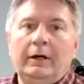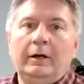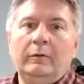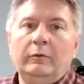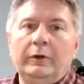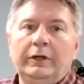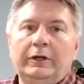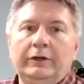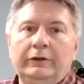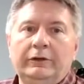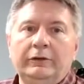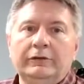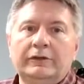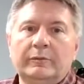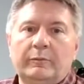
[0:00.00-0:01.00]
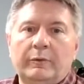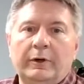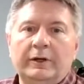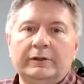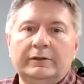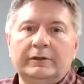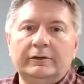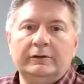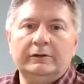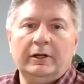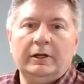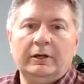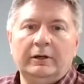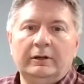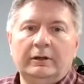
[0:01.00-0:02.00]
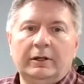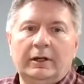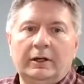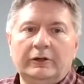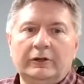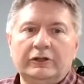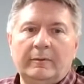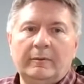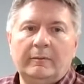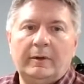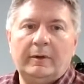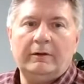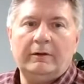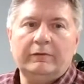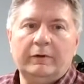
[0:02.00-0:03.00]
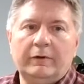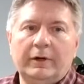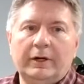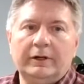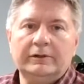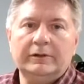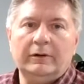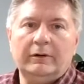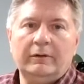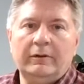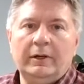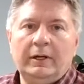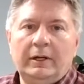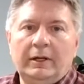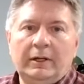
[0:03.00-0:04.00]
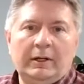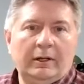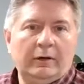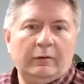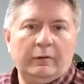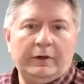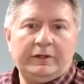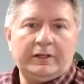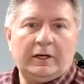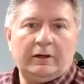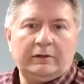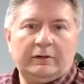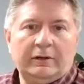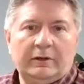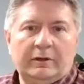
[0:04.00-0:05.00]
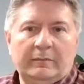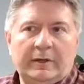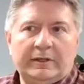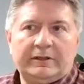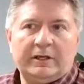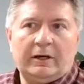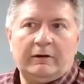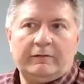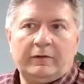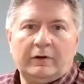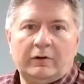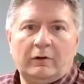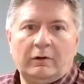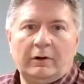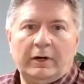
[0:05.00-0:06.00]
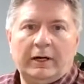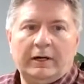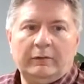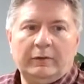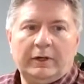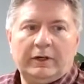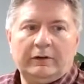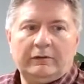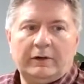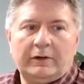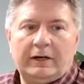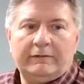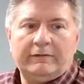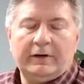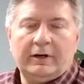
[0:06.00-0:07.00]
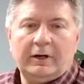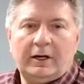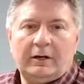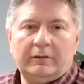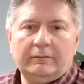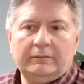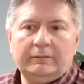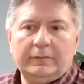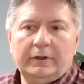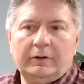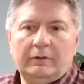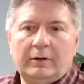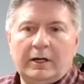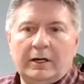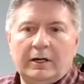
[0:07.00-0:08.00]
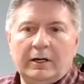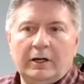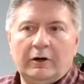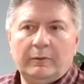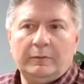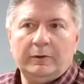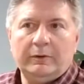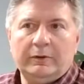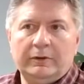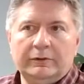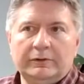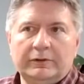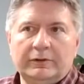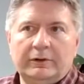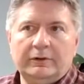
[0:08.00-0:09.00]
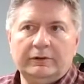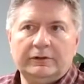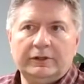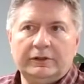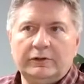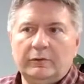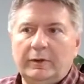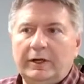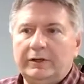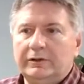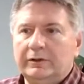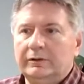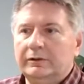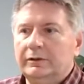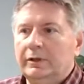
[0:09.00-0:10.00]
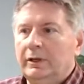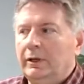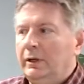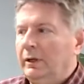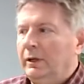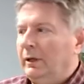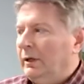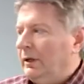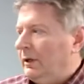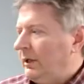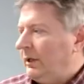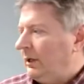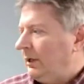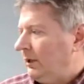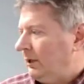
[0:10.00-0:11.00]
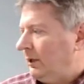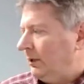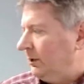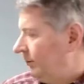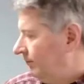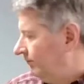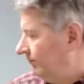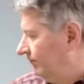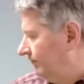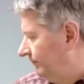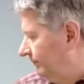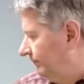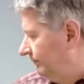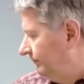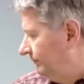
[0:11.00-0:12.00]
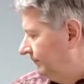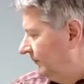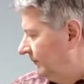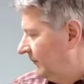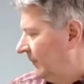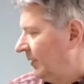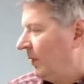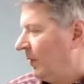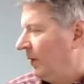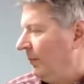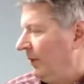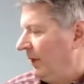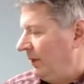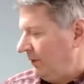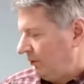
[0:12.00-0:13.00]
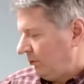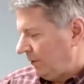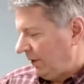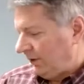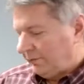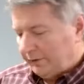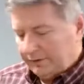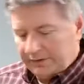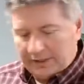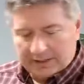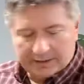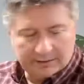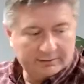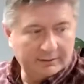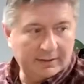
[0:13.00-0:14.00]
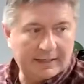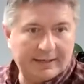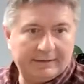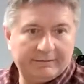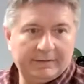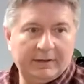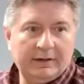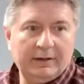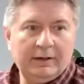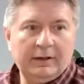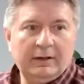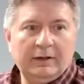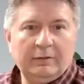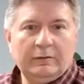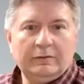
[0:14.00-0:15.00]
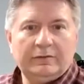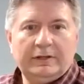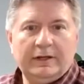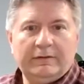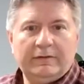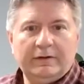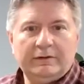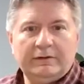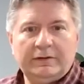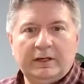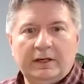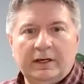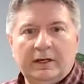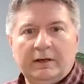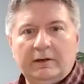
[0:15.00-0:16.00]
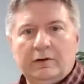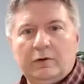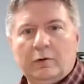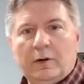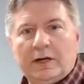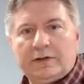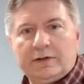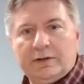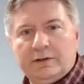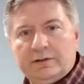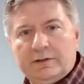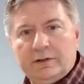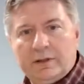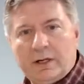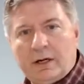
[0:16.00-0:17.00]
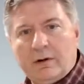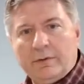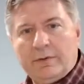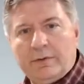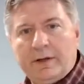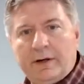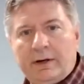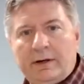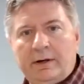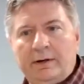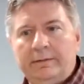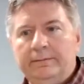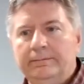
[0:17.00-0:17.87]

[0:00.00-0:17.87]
we could do some prints and ship them for you. So reach out to myself or Corey and we can try to figure out, you know, how to help you in those certain situations. Got about 1 minute and 23 seconds left. We'll see if there's any other questions out there.